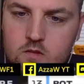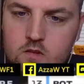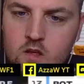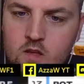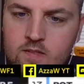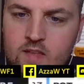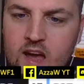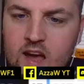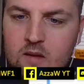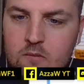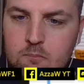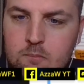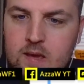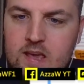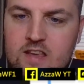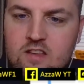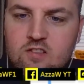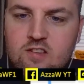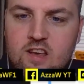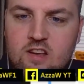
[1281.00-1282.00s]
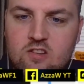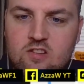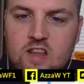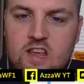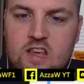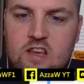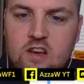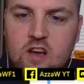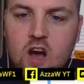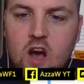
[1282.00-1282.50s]
That
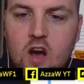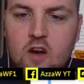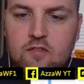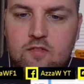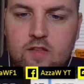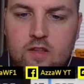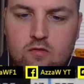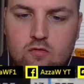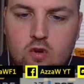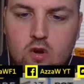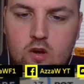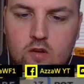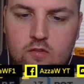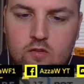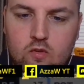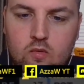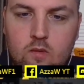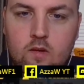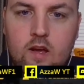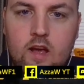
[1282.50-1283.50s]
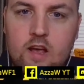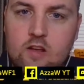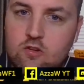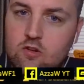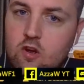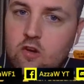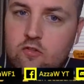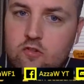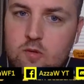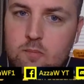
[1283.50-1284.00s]
P16 car for the rival has
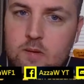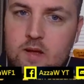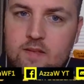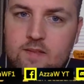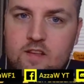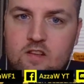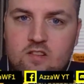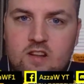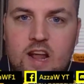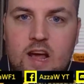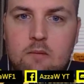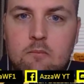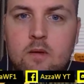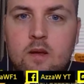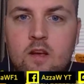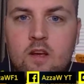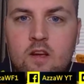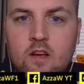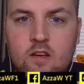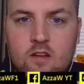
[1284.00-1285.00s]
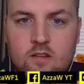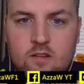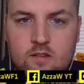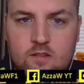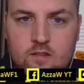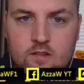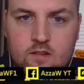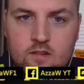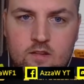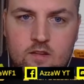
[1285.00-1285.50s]
got to pit this lap.
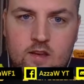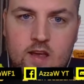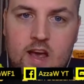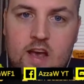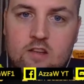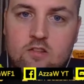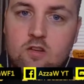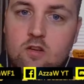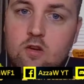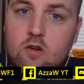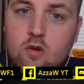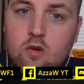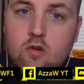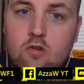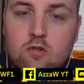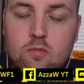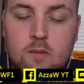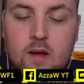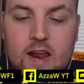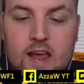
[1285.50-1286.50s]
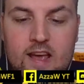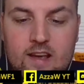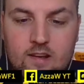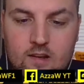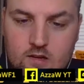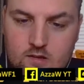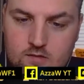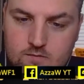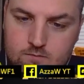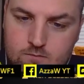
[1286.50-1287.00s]
As
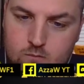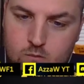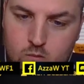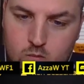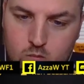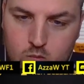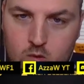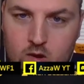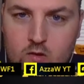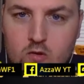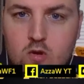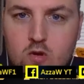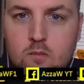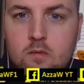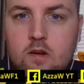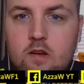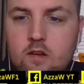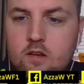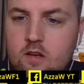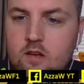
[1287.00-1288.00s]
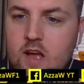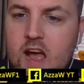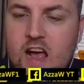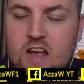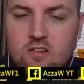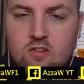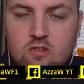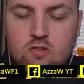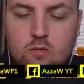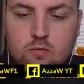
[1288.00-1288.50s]
Utmaleng, welcome as
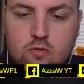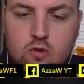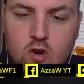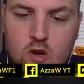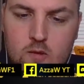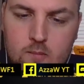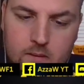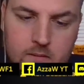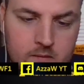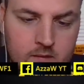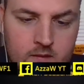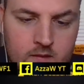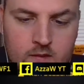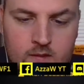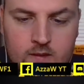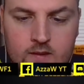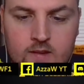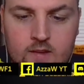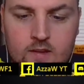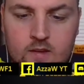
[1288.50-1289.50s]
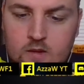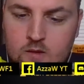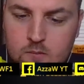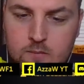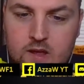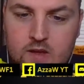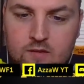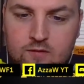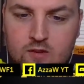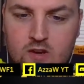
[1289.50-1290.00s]
a subscriber.
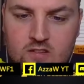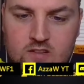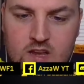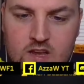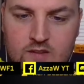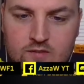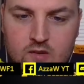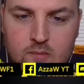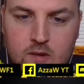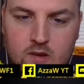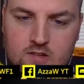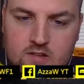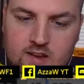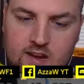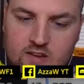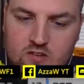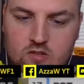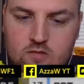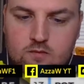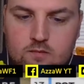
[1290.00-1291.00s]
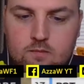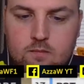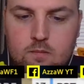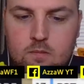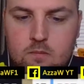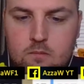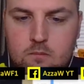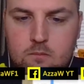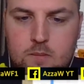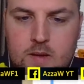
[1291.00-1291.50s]
P13 for Bottas.
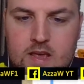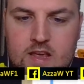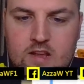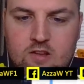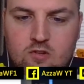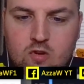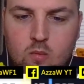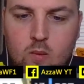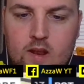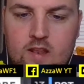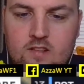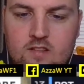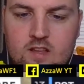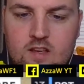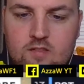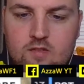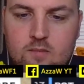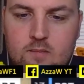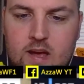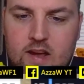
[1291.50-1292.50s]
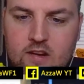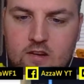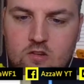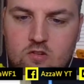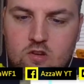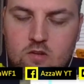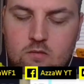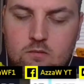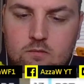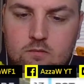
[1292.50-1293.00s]
P20 for Magnussen.